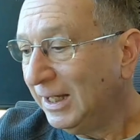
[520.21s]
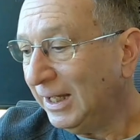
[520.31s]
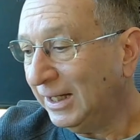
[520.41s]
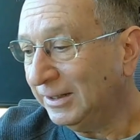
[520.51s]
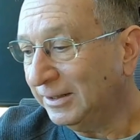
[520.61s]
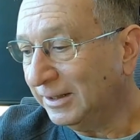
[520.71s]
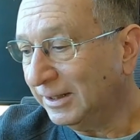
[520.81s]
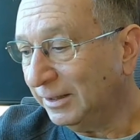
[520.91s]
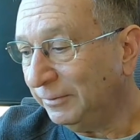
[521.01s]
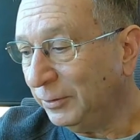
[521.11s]
And
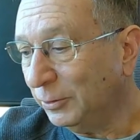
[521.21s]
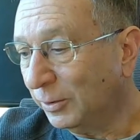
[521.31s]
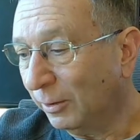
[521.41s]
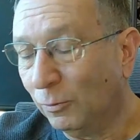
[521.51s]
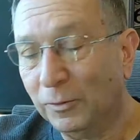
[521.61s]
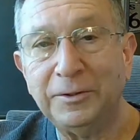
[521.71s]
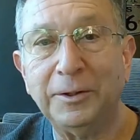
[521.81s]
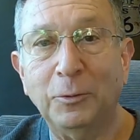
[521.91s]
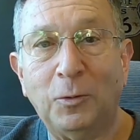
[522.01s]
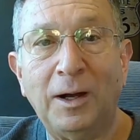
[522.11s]
if you are
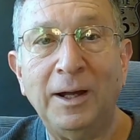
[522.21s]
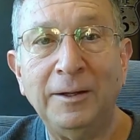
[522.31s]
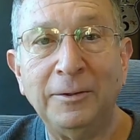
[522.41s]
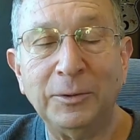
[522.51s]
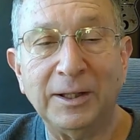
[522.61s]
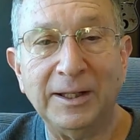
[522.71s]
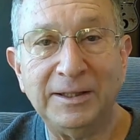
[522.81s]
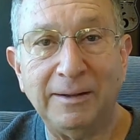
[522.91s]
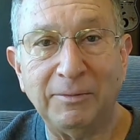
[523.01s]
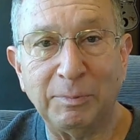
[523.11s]
wondering why or would like
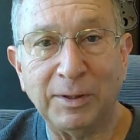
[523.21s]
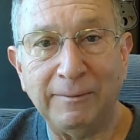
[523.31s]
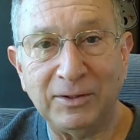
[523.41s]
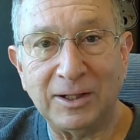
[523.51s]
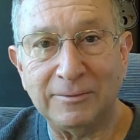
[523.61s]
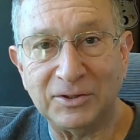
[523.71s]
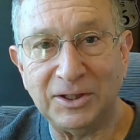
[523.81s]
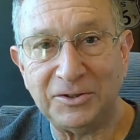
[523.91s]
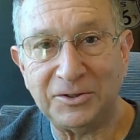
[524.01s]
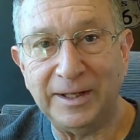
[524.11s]
to have a private
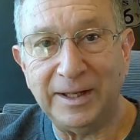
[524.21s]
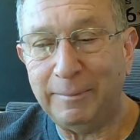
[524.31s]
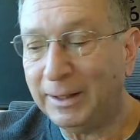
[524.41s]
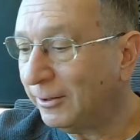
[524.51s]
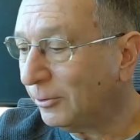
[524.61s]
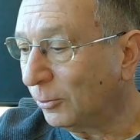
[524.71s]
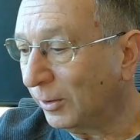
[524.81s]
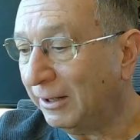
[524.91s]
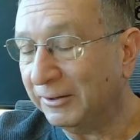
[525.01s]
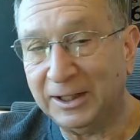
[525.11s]
conversation on that matter
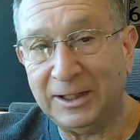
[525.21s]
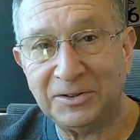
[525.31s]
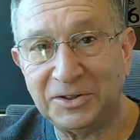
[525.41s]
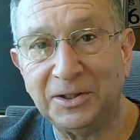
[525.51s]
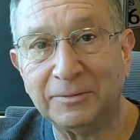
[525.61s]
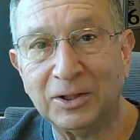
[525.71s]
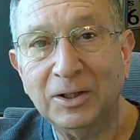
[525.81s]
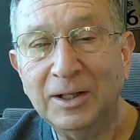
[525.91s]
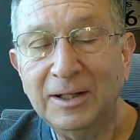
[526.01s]
or how to get silver,